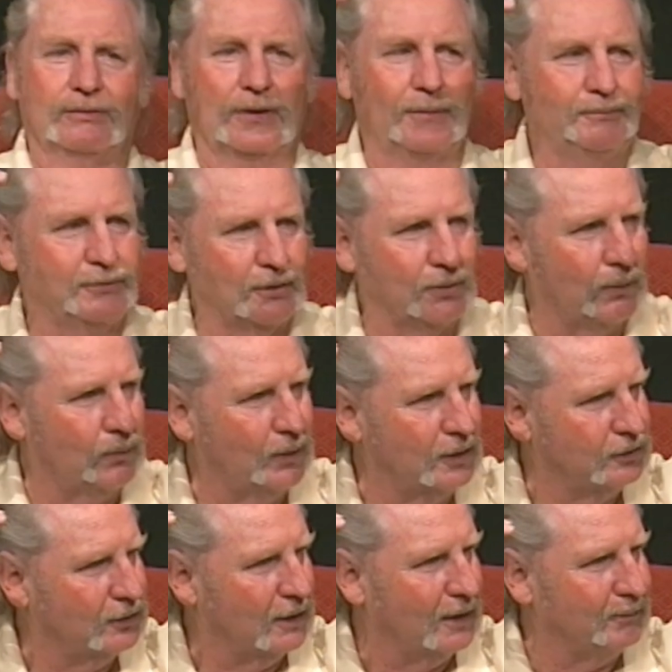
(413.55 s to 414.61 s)
up to the
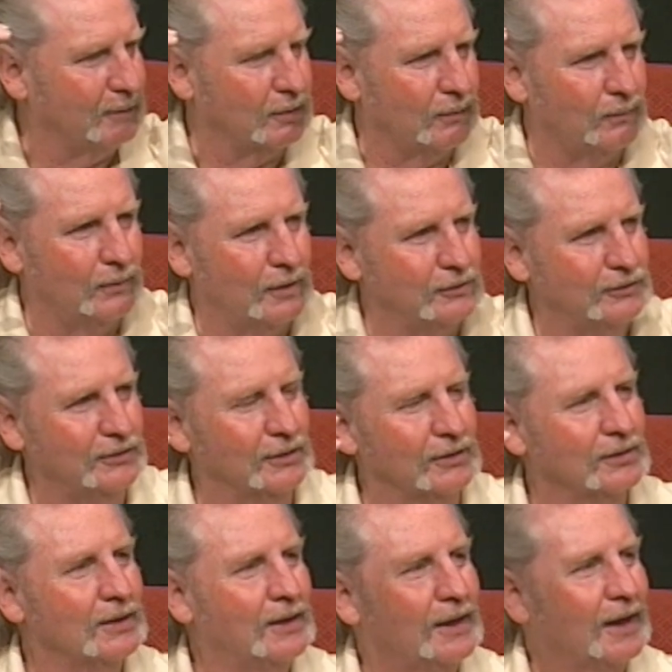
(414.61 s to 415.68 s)
wind, top of the
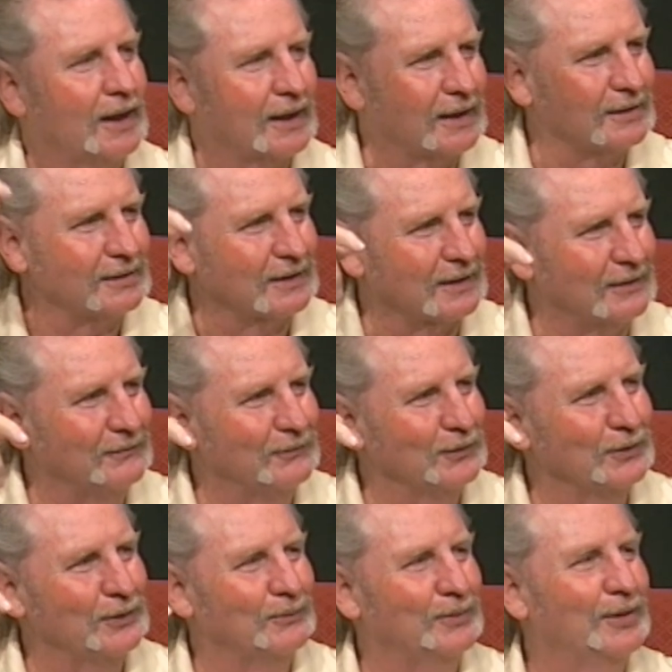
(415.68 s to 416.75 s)
windshield. I got that
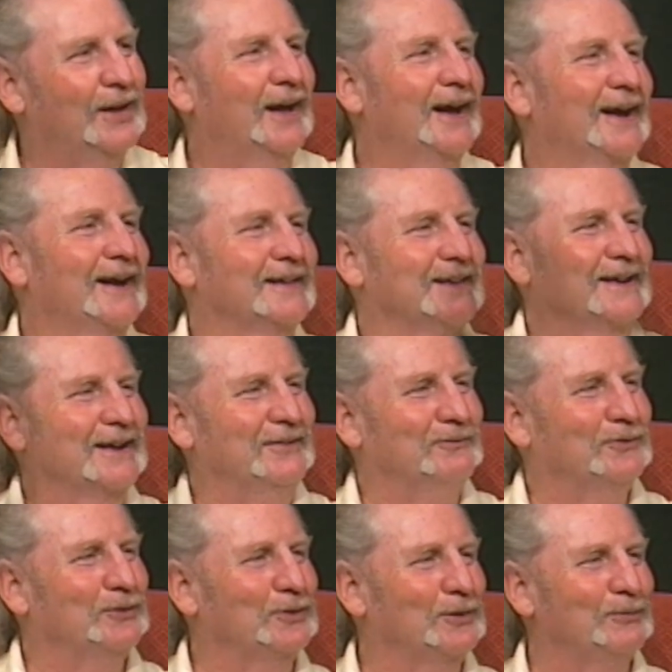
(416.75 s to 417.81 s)
convertible
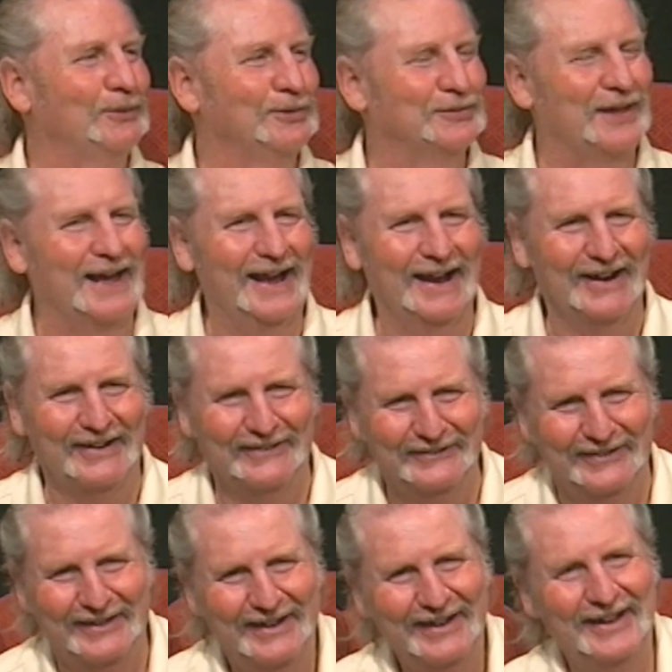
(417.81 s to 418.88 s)

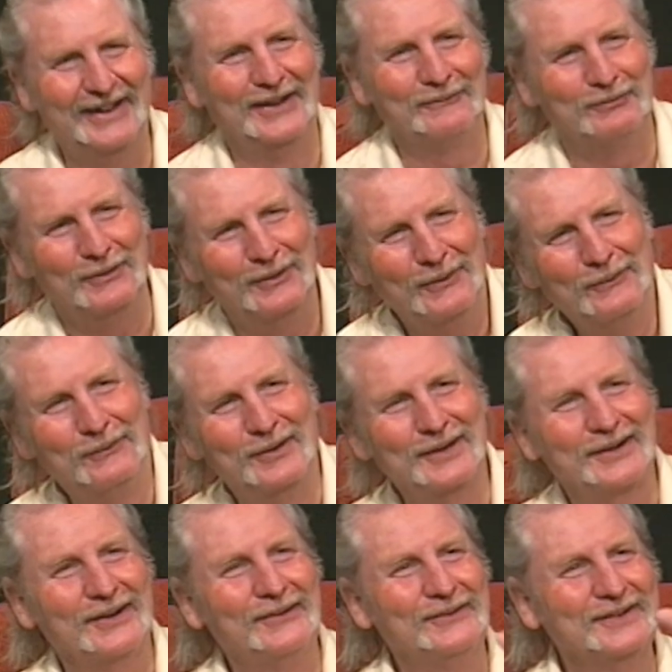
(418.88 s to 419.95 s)
down. We're
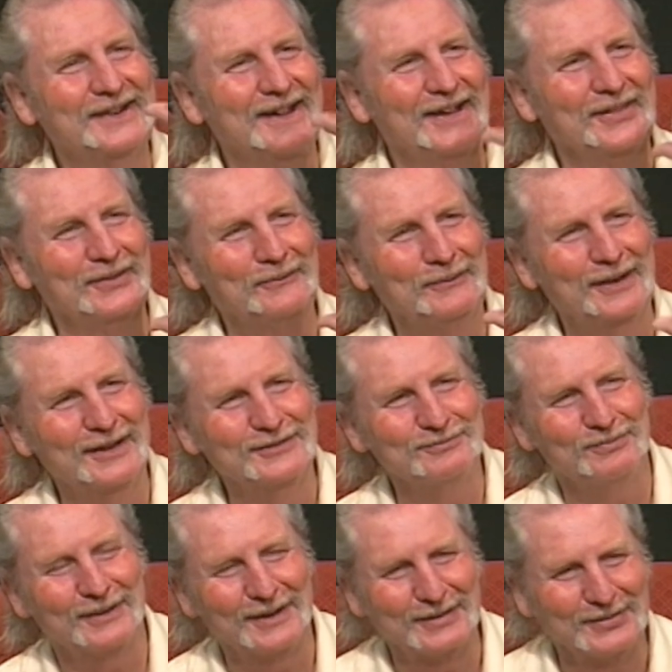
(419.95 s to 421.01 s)
going down the Mass
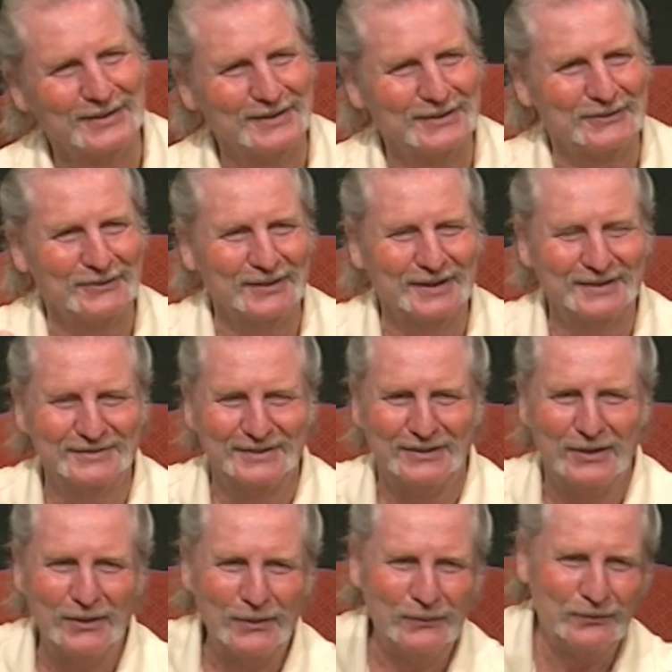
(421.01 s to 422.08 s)
Pike like
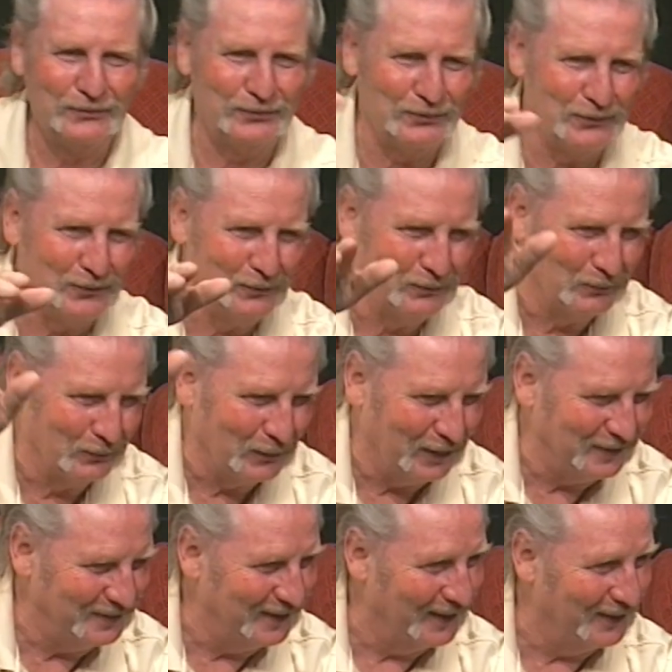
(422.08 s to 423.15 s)
crazy. Boom,
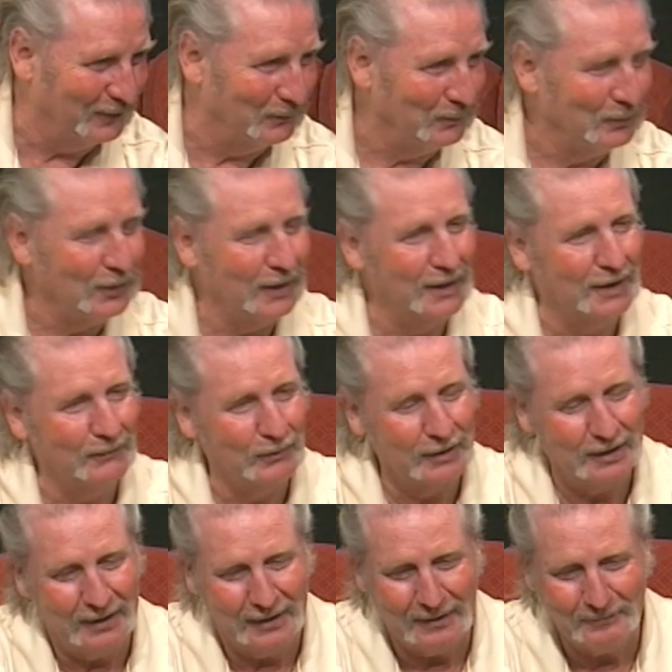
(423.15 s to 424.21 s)
right down. And then we
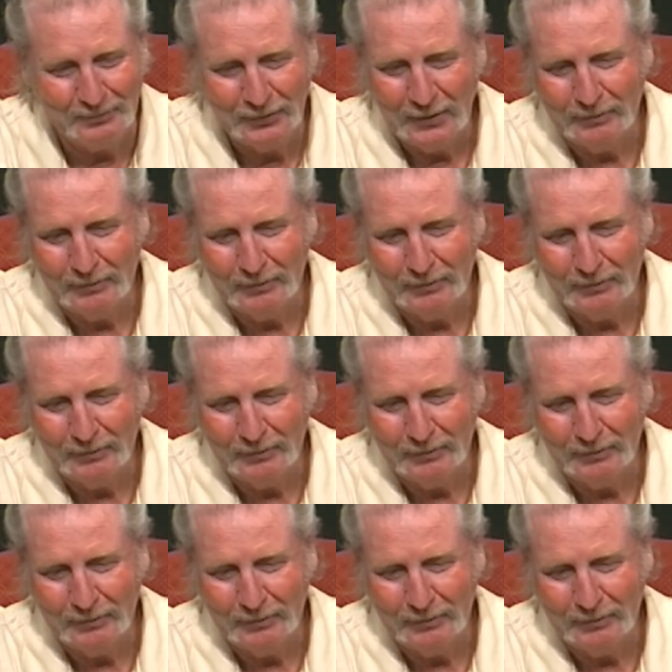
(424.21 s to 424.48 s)
get in,